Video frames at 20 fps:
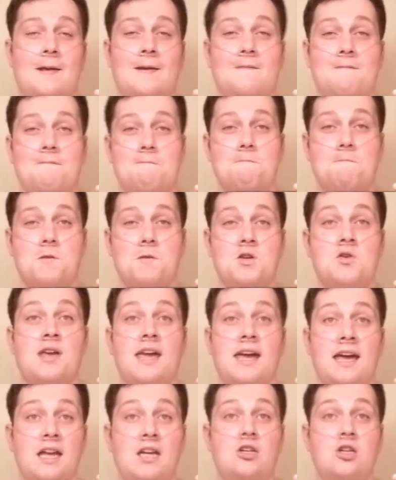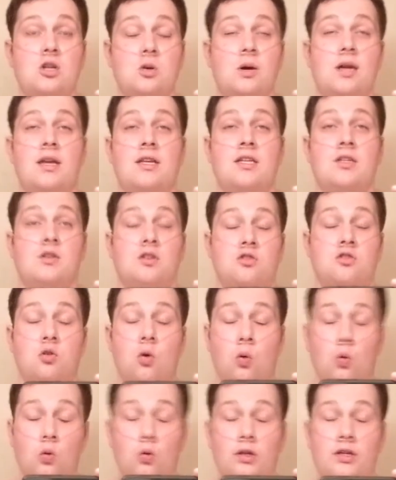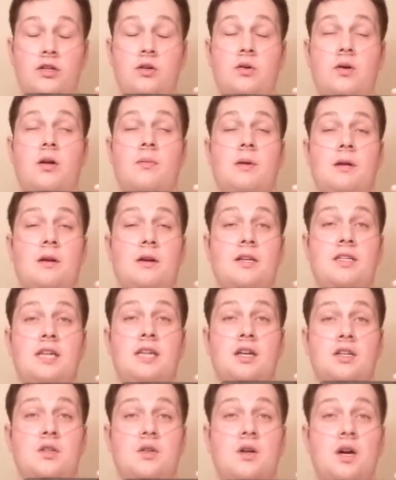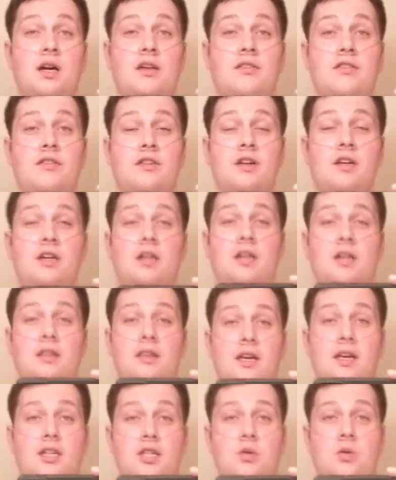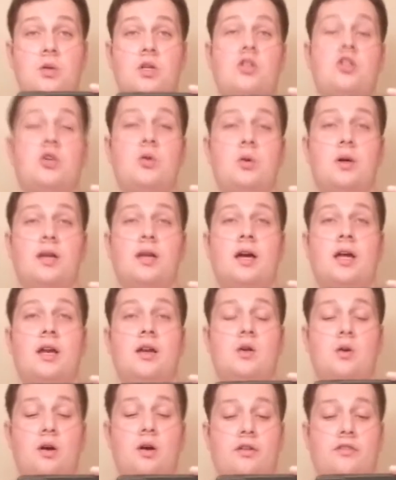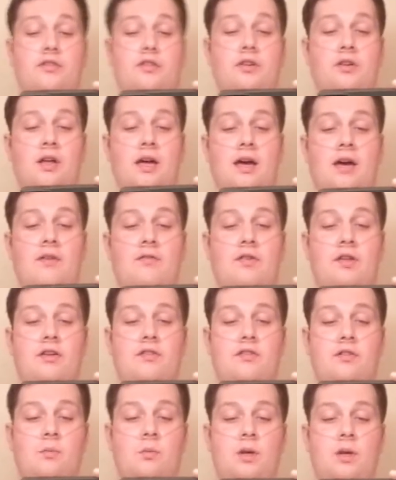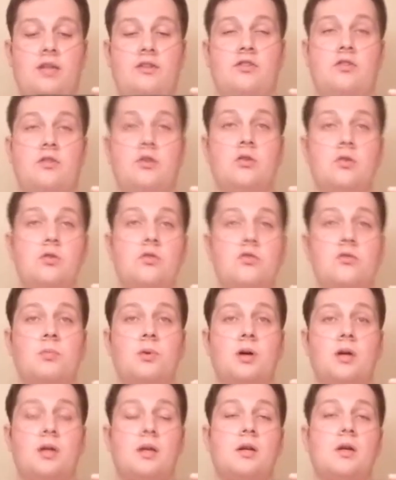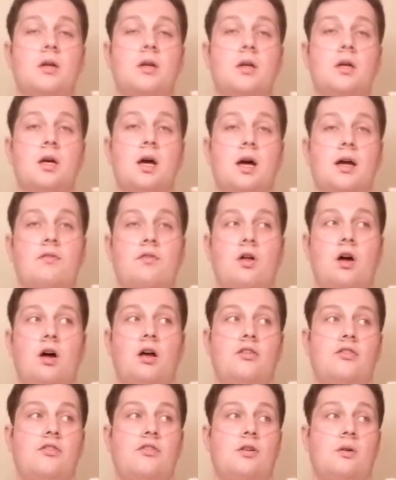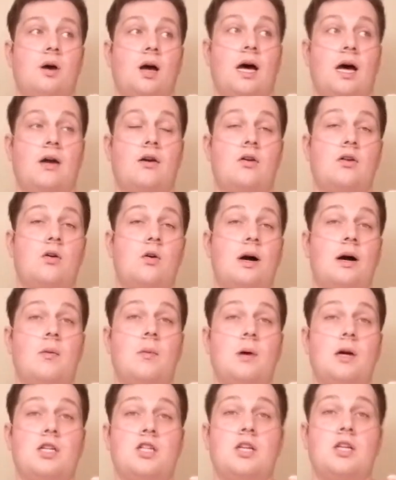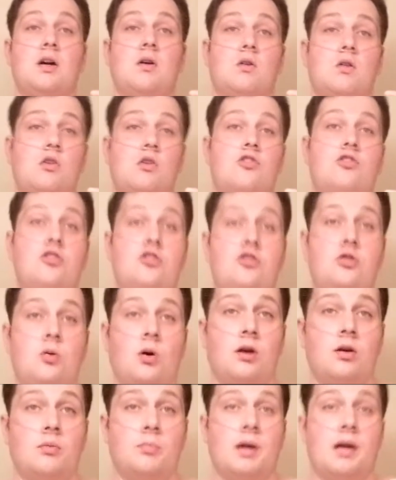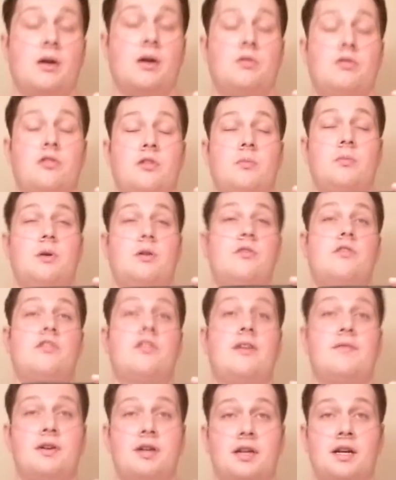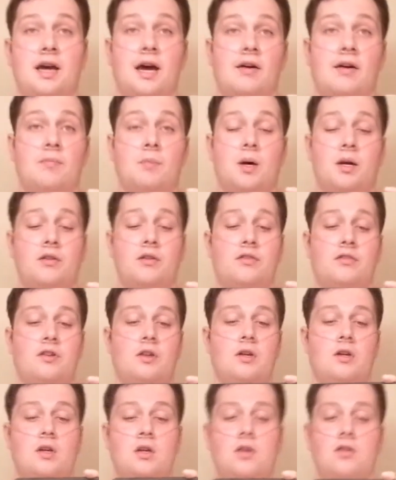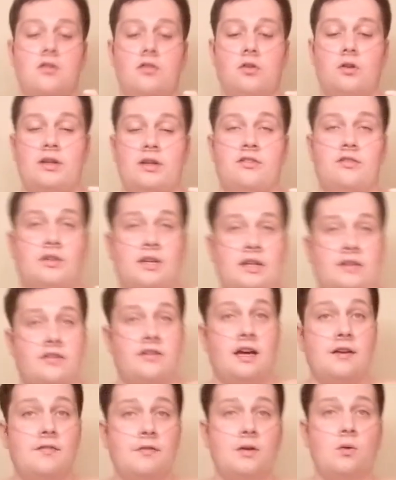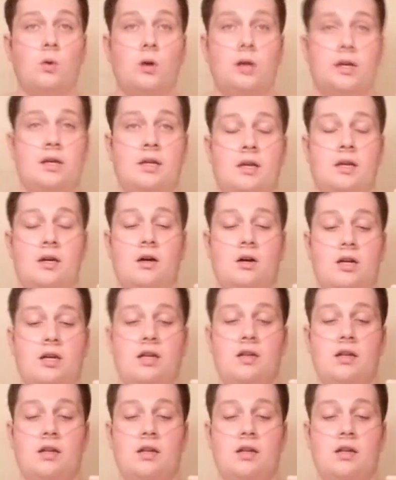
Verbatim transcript: And you can do it. You can totally do it. I'm here to tell you guys that you can do it. I know I still have like some weight to lose, but I've lost, I don't know how much now, close to 200 pounds in about 7.5 months. So it's definitely working here.